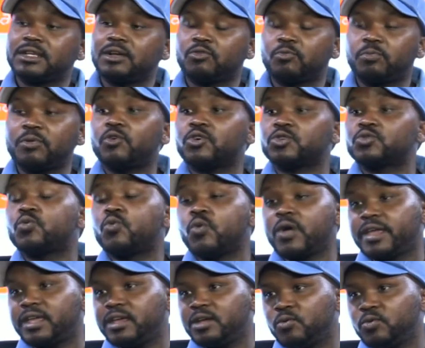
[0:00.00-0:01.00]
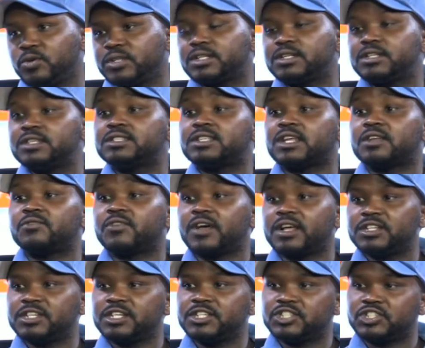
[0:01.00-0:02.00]
because we're working with
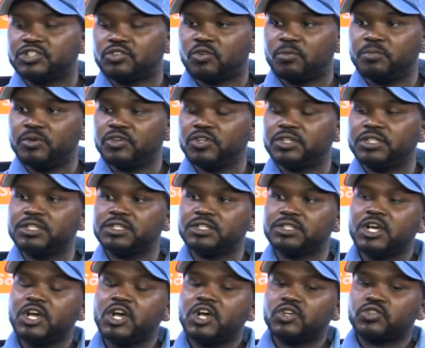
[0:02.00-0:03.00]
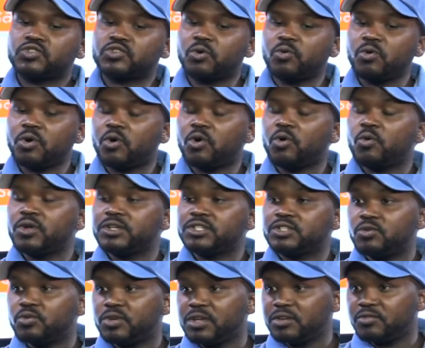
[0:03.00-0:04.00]
disadvantaged communities. So we're always
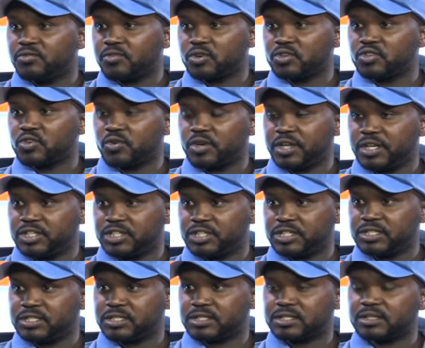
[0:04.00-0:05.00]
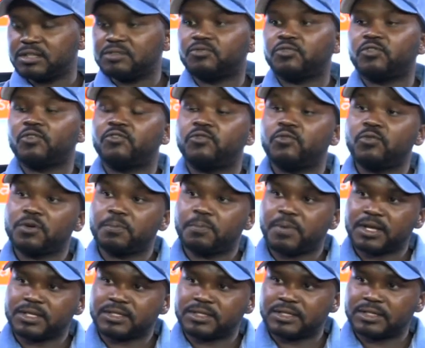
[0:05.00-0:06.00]
looking for donations for food
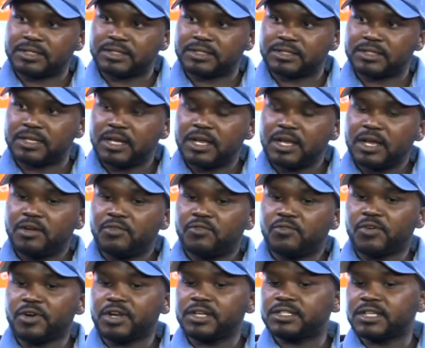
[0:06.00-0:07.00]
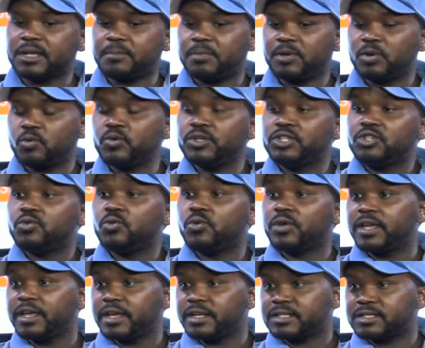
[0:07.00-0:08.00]
parcels. For example, we do
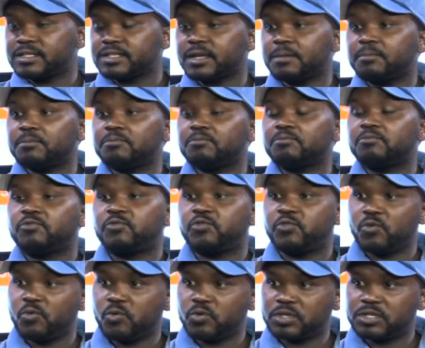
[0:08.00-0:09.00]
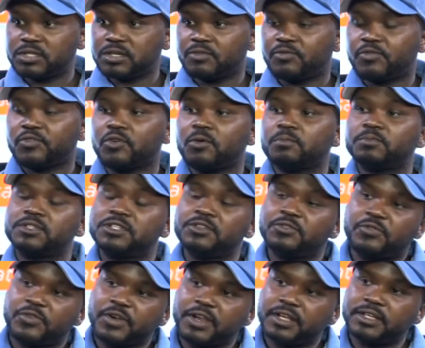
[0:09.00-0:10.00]
get some food from
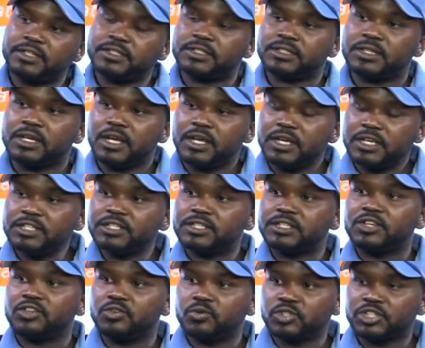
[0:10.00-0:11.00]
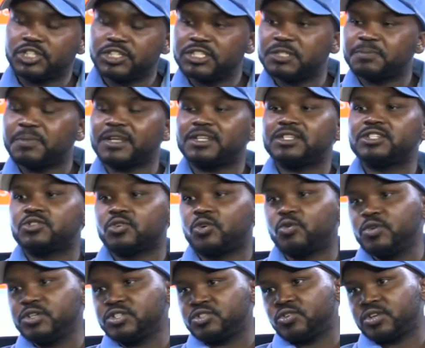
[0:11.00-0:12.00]
different institutions, but it's always
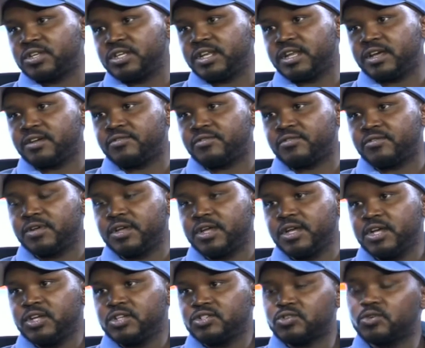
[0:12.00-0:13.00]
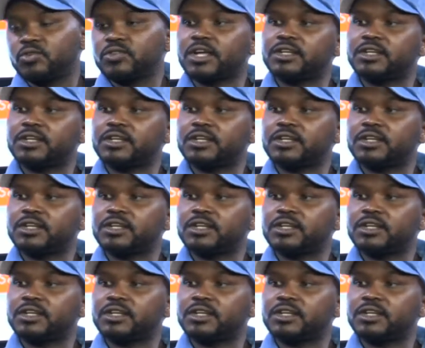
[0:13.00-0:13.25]
not enough. So that is